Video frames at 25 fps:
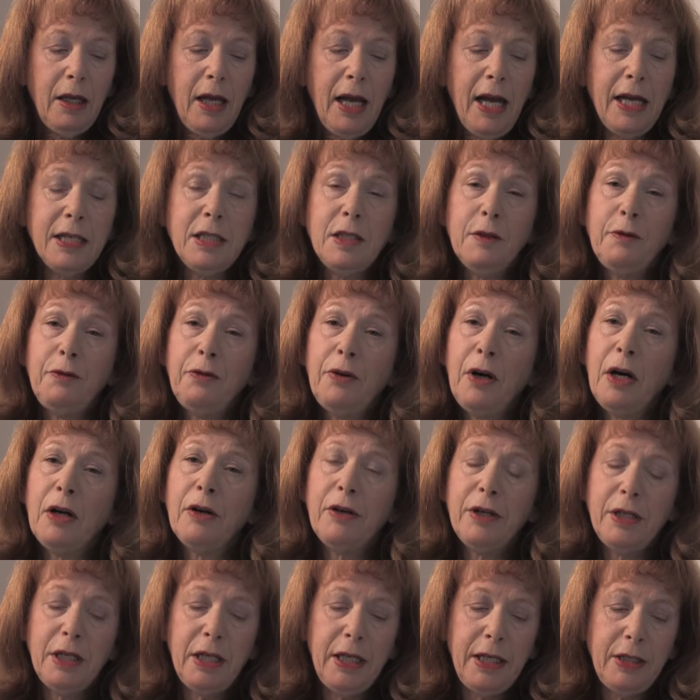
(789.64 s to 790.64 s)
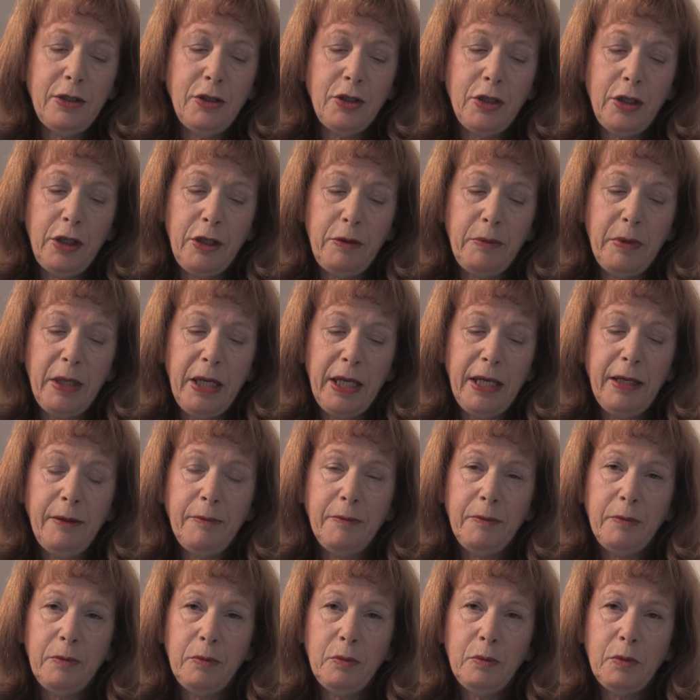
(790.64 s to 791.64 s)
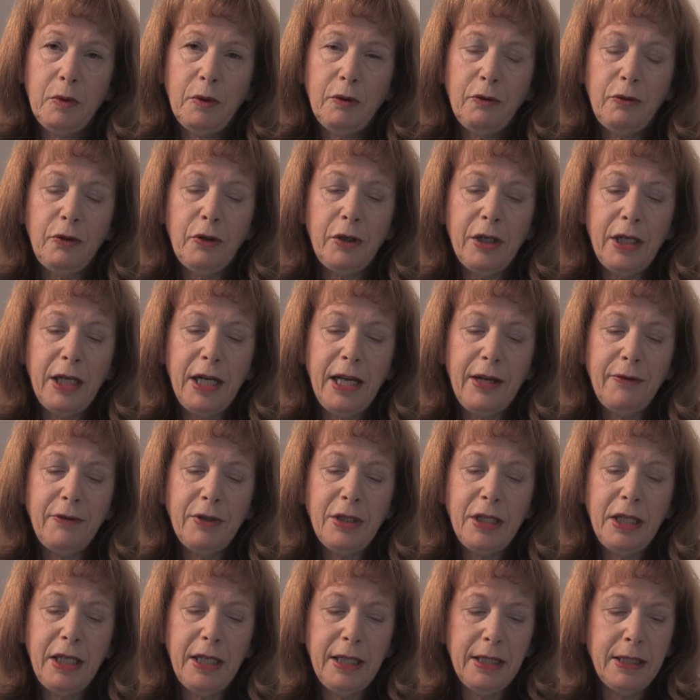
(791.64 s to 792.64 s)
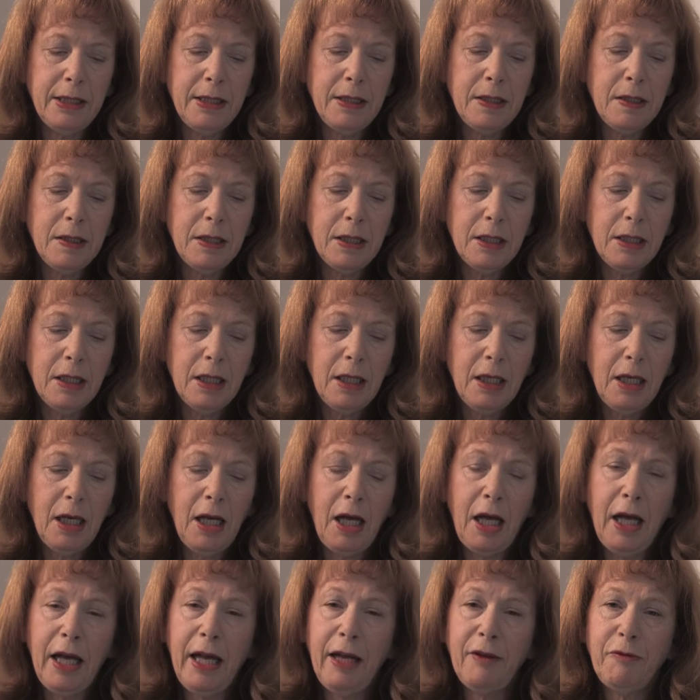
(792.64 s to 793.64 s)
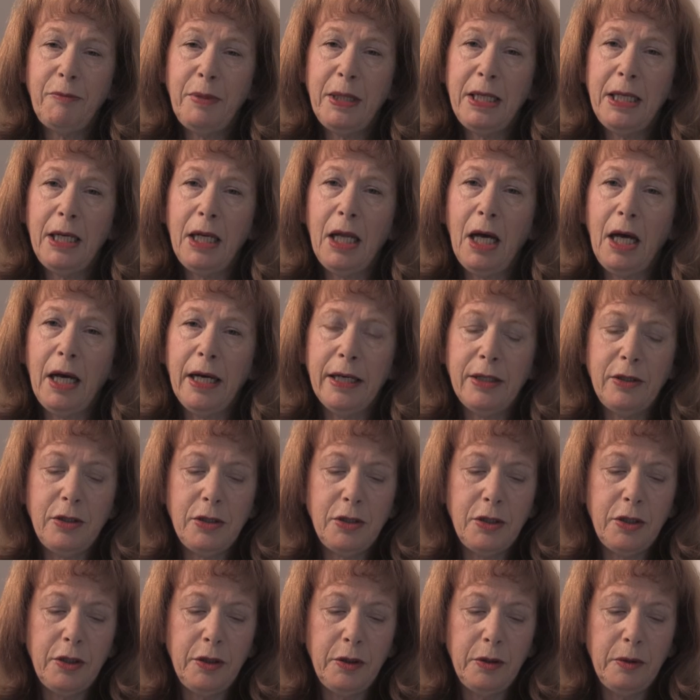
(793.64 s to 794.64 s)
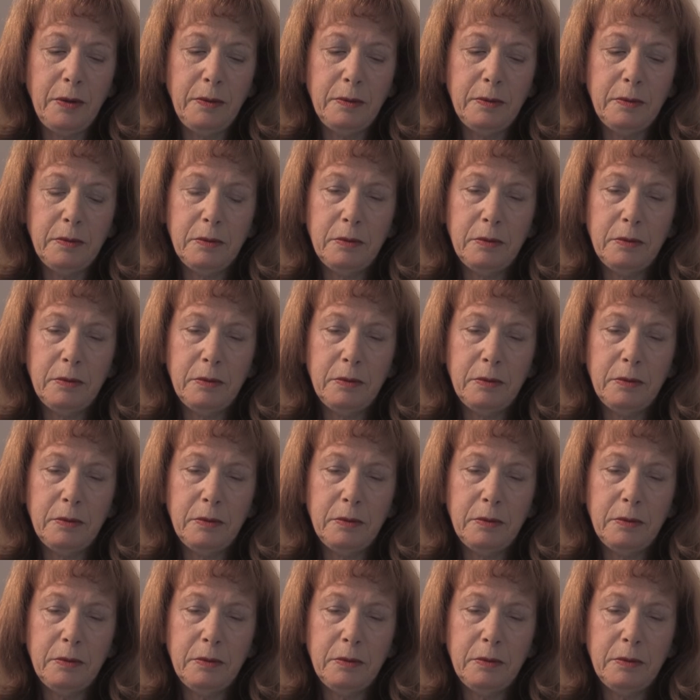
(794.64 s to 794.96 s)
As a foreigner in Germany, for 11 years I have been lied to,